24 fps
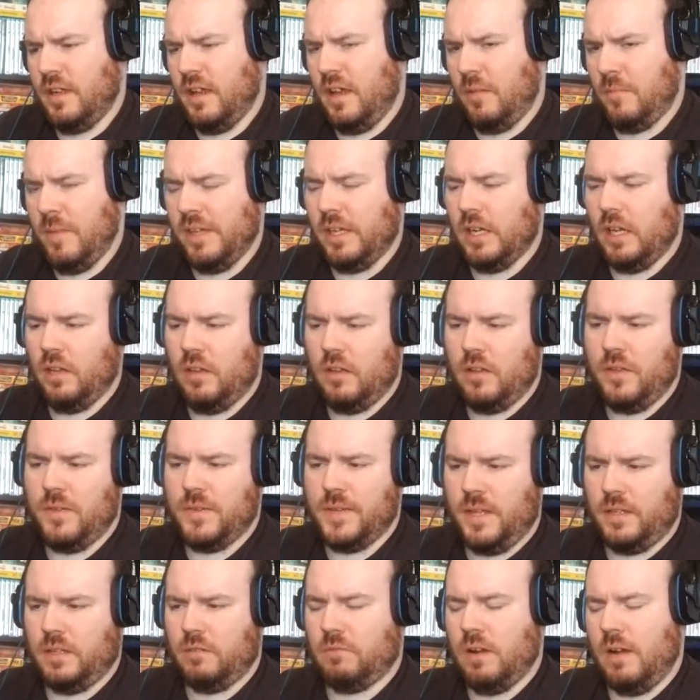I'll make a lot of
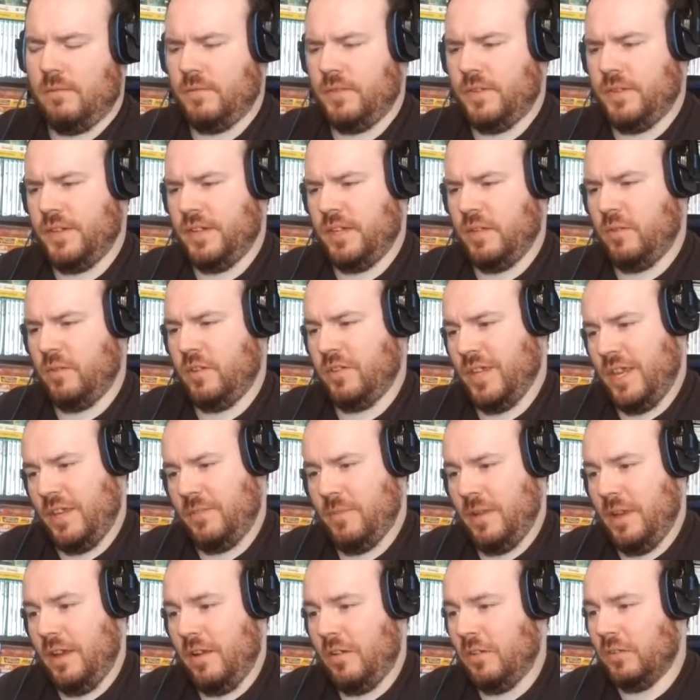Zelda references, because that's
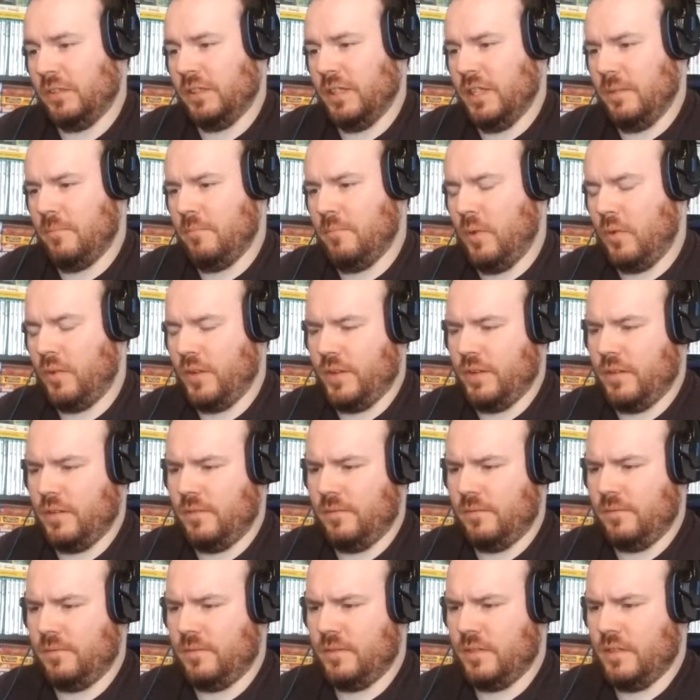my only point
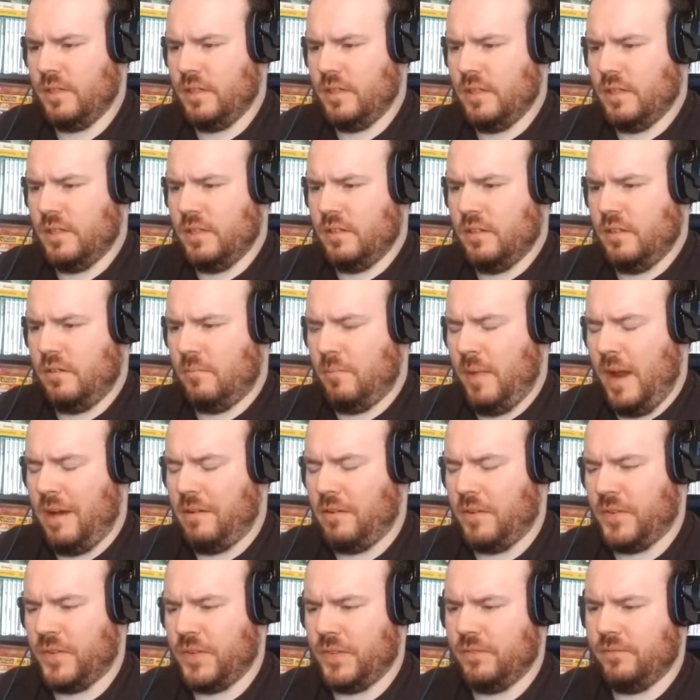of
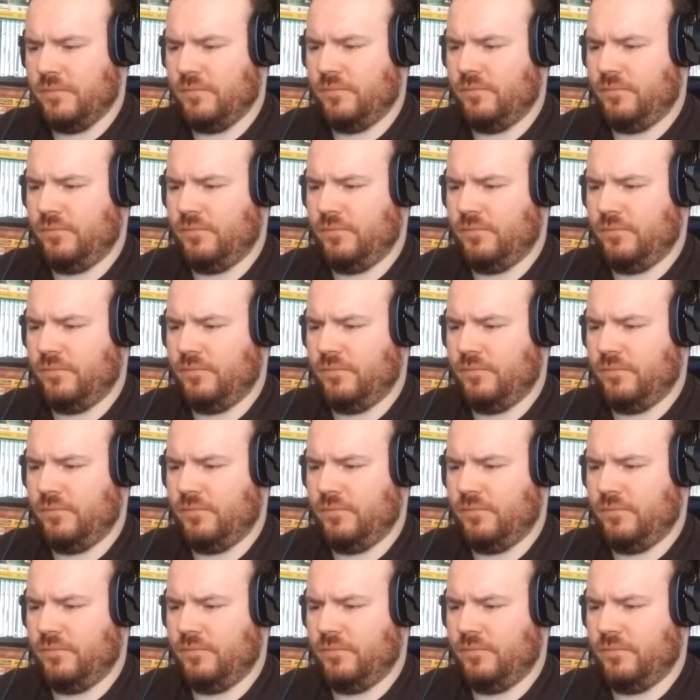comparison.